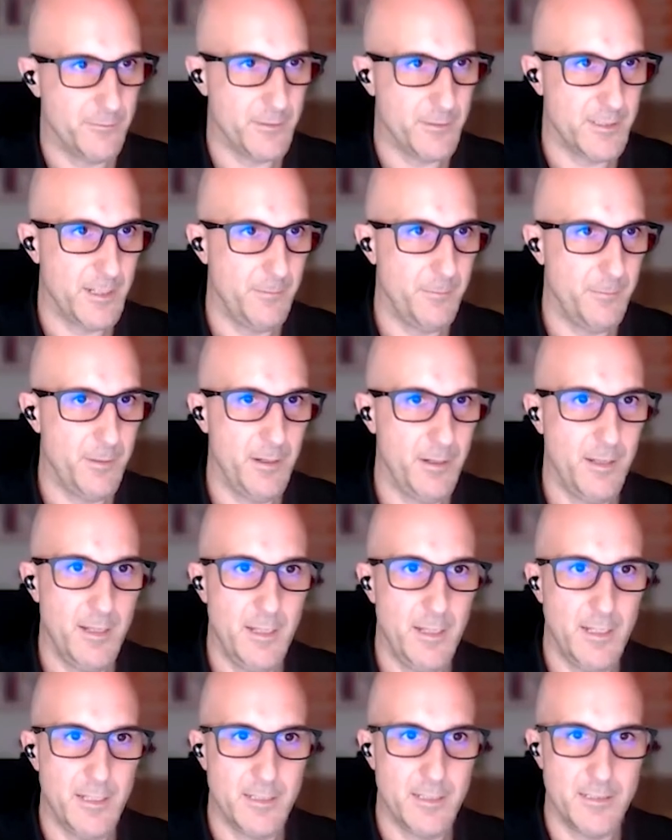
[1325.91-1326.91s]
For example,
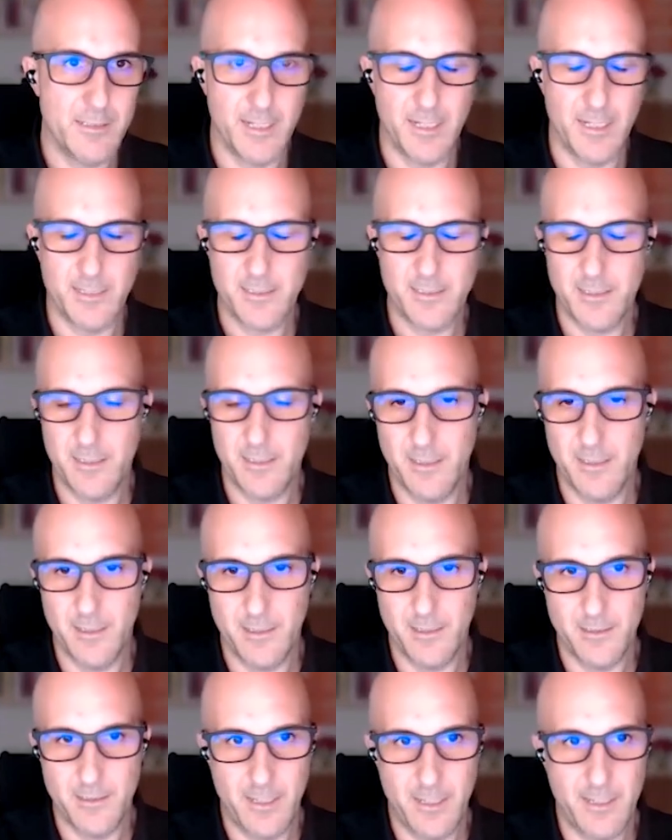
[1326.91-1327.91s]
just
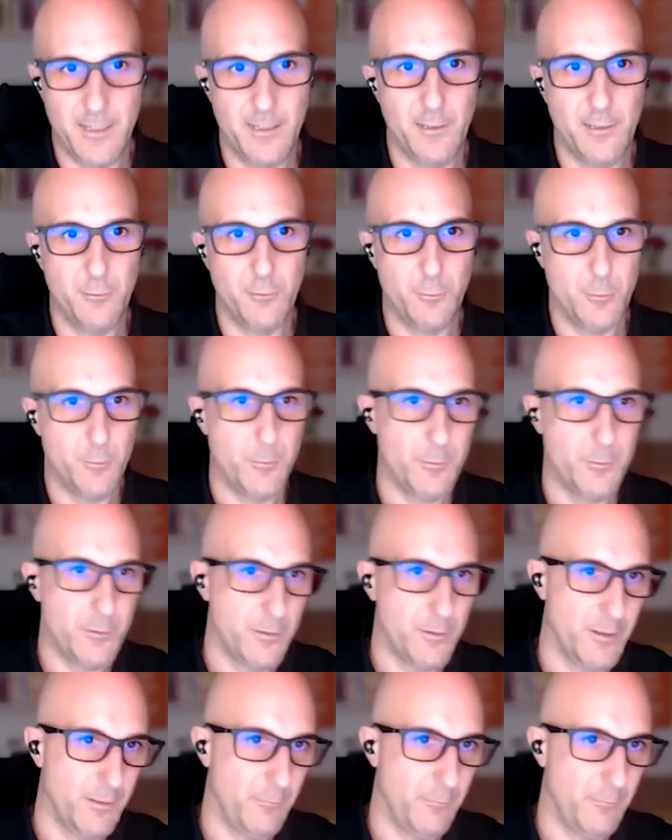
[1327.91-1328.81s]
taking a look